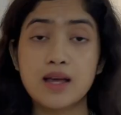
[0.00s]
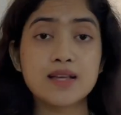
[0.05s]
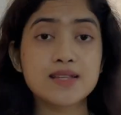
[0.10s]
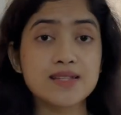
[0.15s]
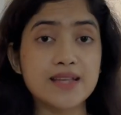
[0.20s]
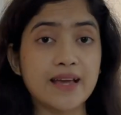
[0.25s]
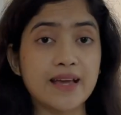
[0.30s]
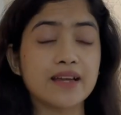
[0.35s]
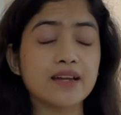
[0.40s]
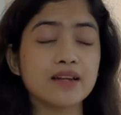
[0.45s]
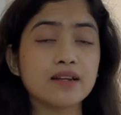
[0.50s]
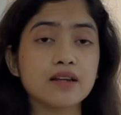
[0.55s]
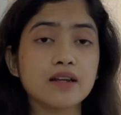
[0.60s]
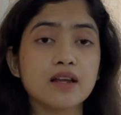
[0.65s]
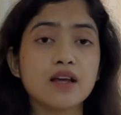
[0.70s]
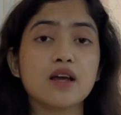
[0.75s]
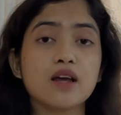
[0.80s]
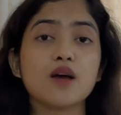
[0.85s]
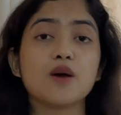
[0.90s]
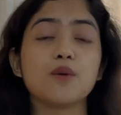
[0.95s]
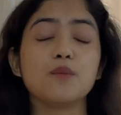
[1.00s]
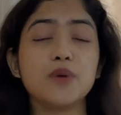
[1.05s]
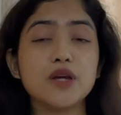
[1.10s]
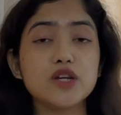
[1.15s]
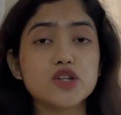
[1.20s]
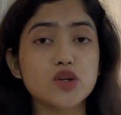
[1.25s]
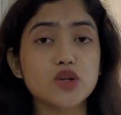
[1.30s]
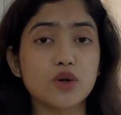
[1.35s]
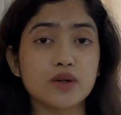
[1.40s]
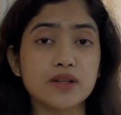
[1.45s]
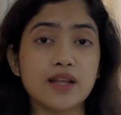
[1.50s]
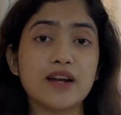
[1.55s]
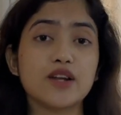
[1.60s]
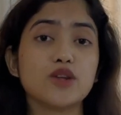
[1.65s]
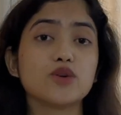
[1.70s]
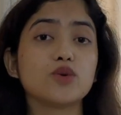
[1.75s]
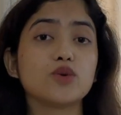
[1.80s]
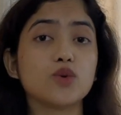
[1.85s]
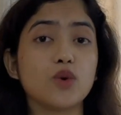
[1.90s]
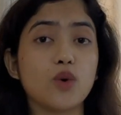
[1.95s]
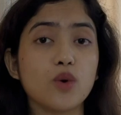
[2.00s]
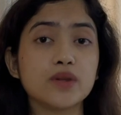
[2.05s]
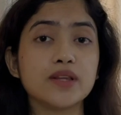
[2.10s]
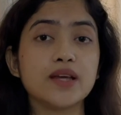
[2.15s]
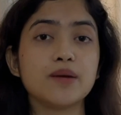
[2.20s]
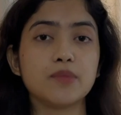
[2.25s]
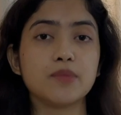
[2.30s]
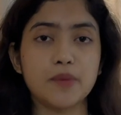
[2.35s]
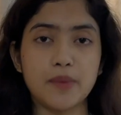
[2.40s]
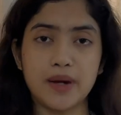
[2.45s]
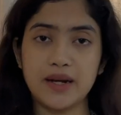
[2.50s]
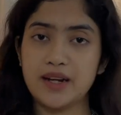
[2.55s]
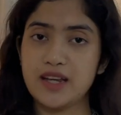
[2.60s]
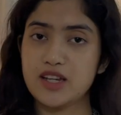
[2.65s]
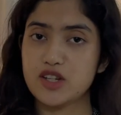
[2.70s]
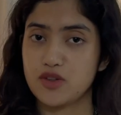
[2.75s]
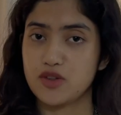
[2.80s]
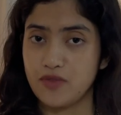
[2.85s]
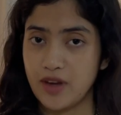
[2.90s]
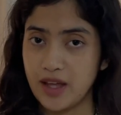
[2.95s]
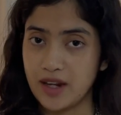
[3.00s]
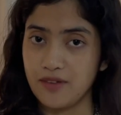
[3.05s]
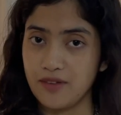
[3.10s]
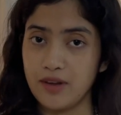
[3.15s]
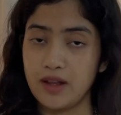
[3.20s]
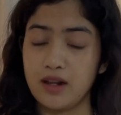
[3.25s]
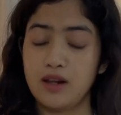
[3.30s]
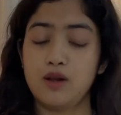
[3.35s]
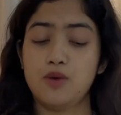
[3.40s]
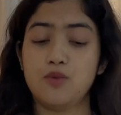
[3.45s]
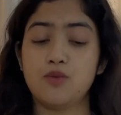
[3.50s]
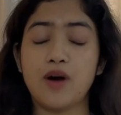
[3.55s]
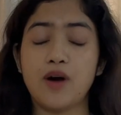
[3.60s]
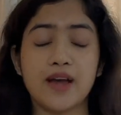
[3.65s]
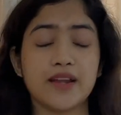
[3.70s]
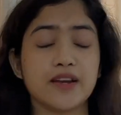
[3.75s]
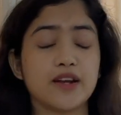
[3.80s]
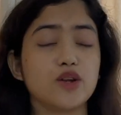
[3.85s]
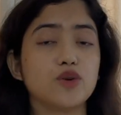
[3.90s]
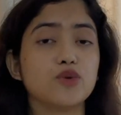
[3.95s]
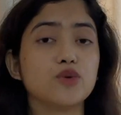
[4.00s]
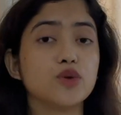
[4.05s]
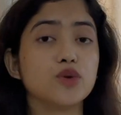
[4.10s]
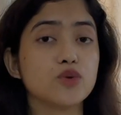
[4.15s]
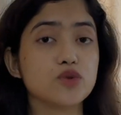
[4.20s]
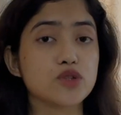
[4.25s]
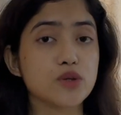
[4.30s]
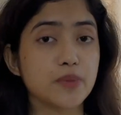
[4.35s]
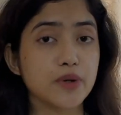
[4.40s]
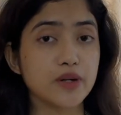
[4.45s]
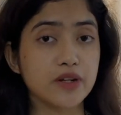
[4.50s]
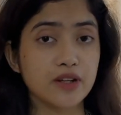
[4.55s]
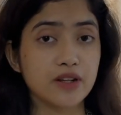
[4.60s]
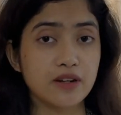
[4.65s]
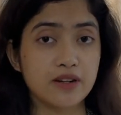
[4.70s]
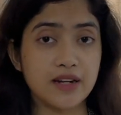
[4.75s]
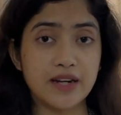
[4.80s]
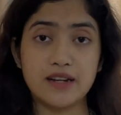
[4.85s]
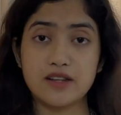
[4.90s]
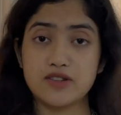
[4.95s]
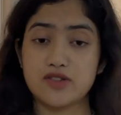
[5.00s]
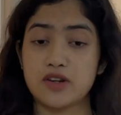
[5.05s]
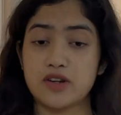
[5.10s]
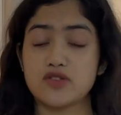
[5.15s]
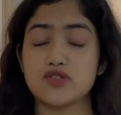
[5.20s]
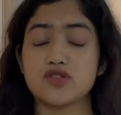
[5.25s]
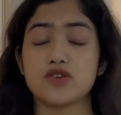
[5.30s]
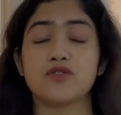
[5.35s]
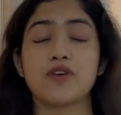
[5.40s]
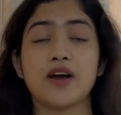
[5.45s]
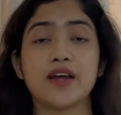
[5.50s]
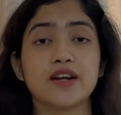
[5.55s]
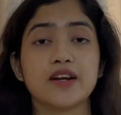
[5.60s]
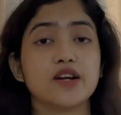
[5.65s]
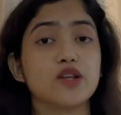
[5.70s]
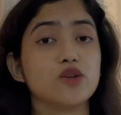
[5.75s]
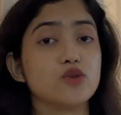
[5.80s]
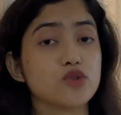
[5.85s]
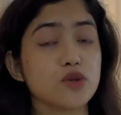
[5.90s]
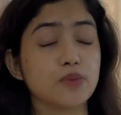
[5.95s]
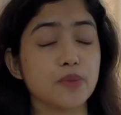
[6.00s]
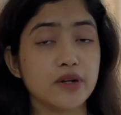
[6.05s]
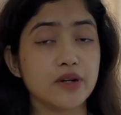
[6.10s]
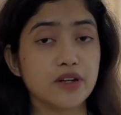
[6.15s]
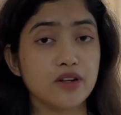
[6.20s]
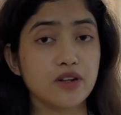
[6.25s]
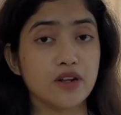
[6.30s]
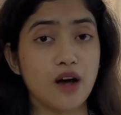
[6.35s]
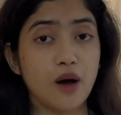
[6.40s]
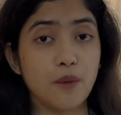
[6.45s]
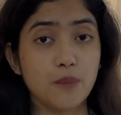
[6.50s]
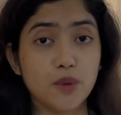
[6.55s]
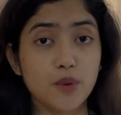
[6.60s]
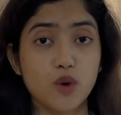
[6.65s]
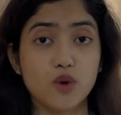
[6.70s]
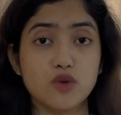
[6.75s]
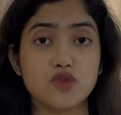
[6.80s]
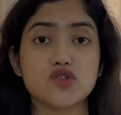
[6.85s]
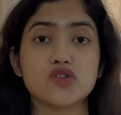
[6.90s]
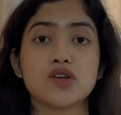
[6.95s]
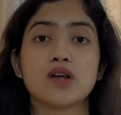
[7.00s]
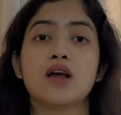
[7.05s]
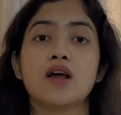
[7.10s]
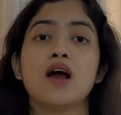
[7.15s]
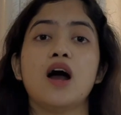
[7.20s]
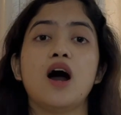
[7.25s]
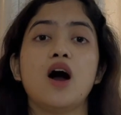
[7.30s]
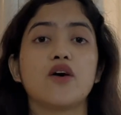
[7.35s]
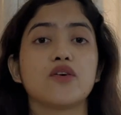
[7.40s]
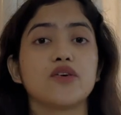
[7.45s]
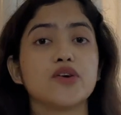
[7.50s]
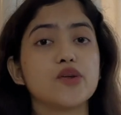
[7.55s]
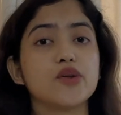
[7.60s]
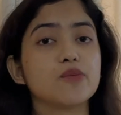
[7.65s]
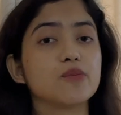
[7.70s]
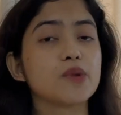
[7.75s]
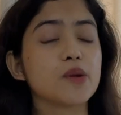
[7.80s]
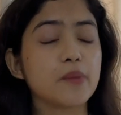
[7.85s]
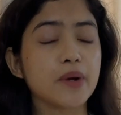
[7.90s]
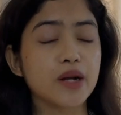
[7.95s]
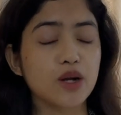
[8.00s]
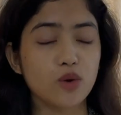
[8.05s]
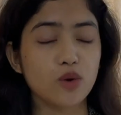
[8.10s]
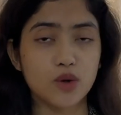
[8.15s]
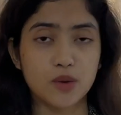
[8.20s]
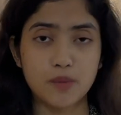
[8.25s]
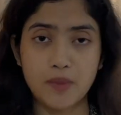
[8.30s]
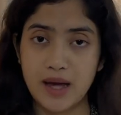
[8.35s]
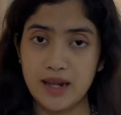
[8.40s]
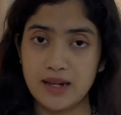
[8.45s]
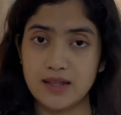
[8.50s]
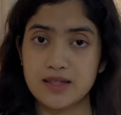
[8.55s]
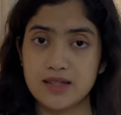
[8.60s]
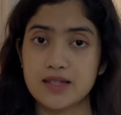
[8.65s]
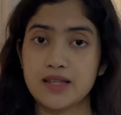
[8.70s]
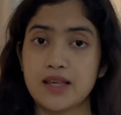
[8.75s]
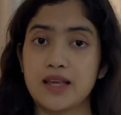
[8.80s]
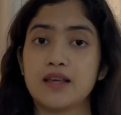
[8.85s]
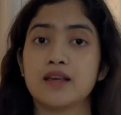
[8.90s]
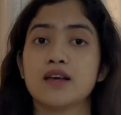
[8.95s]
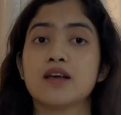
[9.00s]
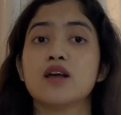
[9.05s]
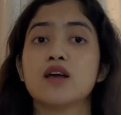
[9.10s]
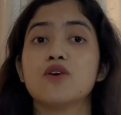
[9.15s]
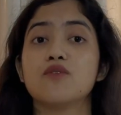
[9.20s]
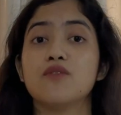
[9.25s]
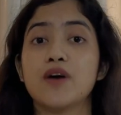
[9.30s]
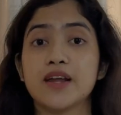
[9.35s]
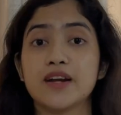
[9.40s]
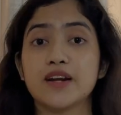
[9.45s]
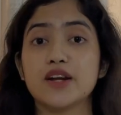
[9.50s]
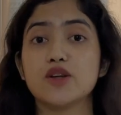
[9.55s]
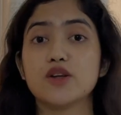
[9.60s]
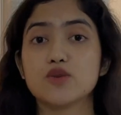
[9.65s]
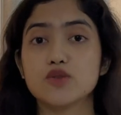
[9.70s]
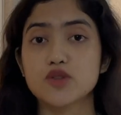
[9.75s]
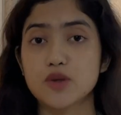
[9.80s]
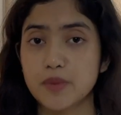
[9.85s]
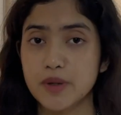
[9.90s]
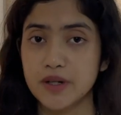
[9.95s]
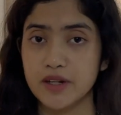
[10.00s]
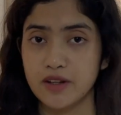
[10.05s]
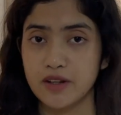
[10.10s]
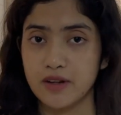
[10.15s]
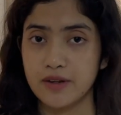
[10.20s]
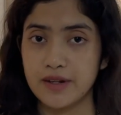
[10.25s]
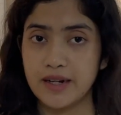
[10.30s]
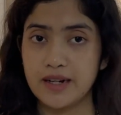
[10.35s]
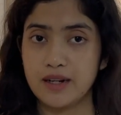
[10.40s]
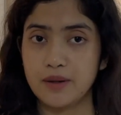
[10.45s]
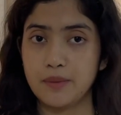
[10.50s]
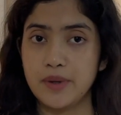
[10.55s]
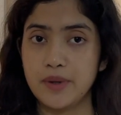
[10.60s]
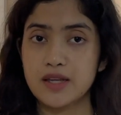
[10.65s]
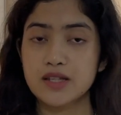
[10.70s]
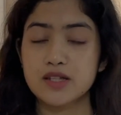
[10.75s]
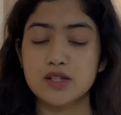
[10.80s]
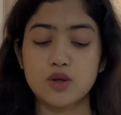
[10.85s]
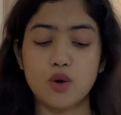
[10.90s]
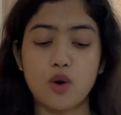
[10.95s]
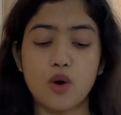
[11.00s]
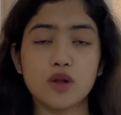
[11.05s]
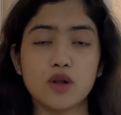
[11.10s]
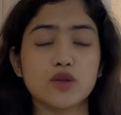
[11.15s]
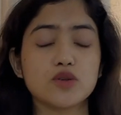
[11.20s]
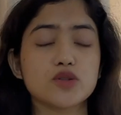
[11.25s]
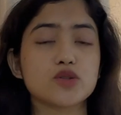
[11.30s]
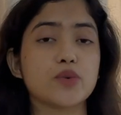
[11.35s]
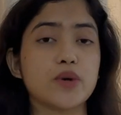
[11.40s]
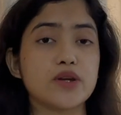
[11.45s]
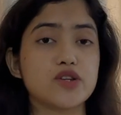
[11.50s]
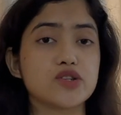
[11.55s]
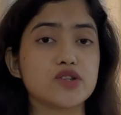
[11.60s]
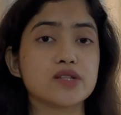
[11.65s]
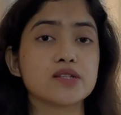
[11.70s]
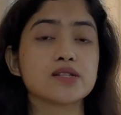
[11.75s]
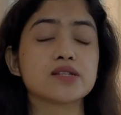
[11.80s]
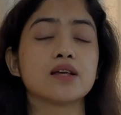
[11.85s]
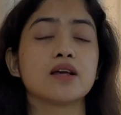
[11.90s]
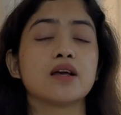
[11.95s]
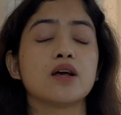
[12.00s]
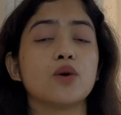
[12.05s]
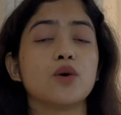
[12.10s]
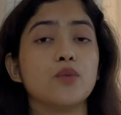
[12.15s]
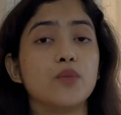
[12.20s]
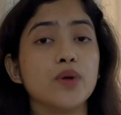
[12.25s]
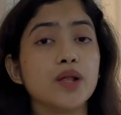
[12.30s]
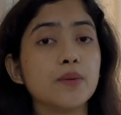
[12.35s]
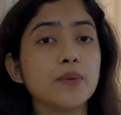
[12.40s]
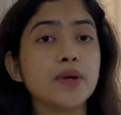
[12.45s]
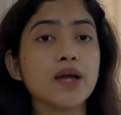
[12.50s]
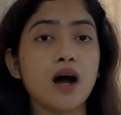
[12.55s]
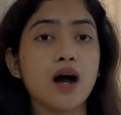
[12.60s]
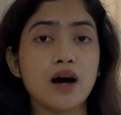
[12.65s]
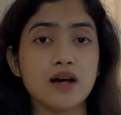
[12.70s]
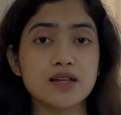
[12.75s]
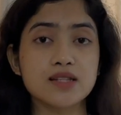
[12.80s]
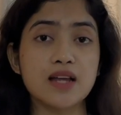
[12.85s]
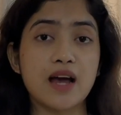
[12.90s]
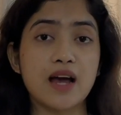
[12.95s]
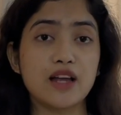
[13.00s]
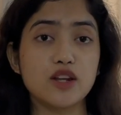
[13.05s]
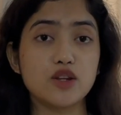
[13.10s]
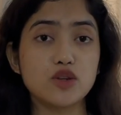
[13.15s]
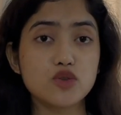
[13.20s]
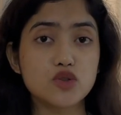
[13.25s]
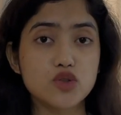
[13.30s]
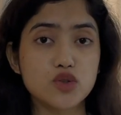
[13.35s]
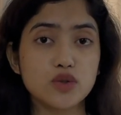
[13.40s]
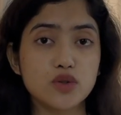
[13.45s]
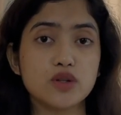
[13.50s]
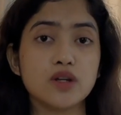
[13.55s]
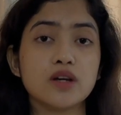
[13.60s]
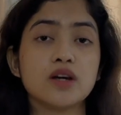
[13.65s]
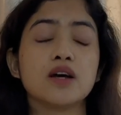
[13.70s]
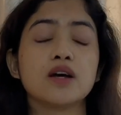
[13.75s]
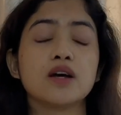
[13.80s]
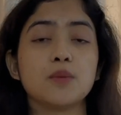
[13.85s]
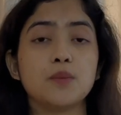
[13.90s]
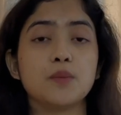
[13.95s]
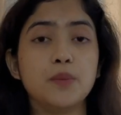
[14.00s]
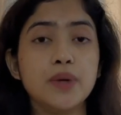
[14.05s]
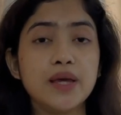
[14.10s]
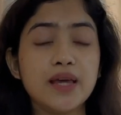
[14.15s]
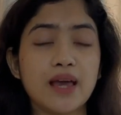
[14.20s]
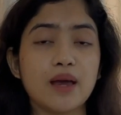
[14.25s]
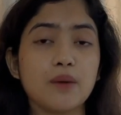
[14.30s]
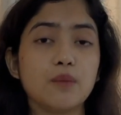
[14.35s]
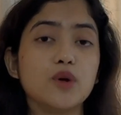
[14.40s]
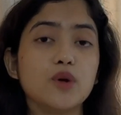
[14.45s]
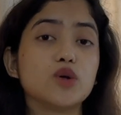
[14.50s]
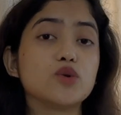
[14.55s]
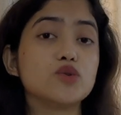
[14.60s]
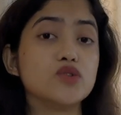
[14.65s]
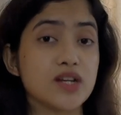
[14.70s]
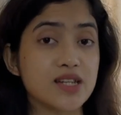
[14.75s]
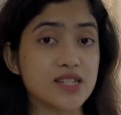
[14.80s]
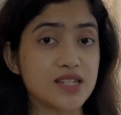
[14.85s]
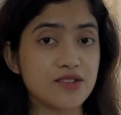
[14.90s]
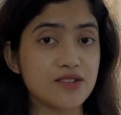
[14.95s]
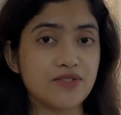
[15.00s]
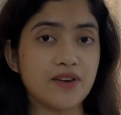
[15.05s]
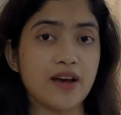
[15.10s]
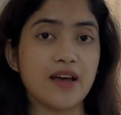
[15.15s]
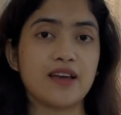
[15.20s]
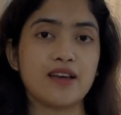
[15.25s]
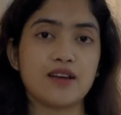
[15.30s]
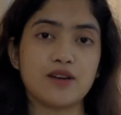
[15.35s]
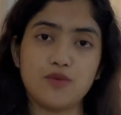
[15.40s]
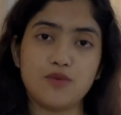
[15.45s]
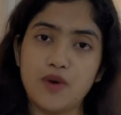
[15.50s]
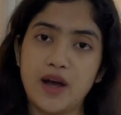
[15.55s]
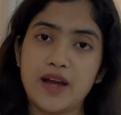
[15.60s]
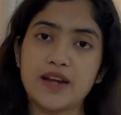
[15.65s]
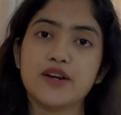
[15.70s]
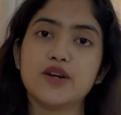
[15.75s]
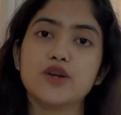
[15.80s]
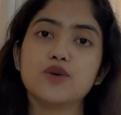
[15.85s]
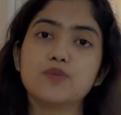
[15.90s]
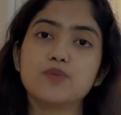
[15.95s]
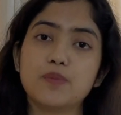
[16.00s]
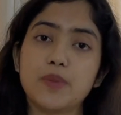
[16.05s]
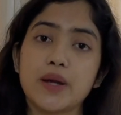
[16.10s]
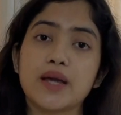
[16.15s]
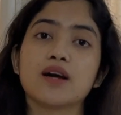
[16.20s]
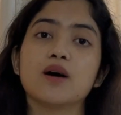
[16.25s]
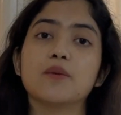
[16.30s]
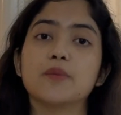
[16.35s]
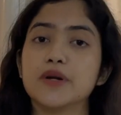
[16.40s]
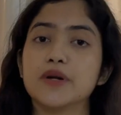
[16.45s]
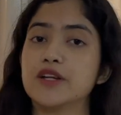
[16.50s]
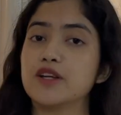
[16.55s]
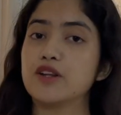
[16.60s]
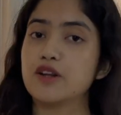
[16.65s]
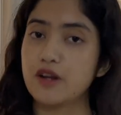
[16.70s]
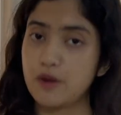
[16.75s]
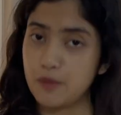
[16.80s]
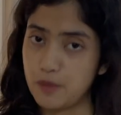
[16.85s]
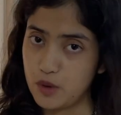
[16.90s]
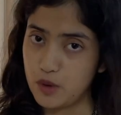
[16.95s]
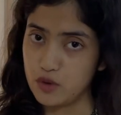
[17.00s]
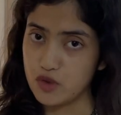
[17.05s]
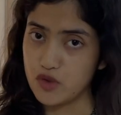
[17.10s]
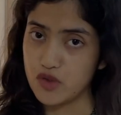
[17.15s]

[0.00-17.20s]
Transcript: Second, be sure that you know the implementation very well. Why did you use a particular data structure? Why did you use a particular approach? How did you implement load balancing? Why did you use a particular database? All those questions will be asked, and you should be able to justify why did you pick a particular approach.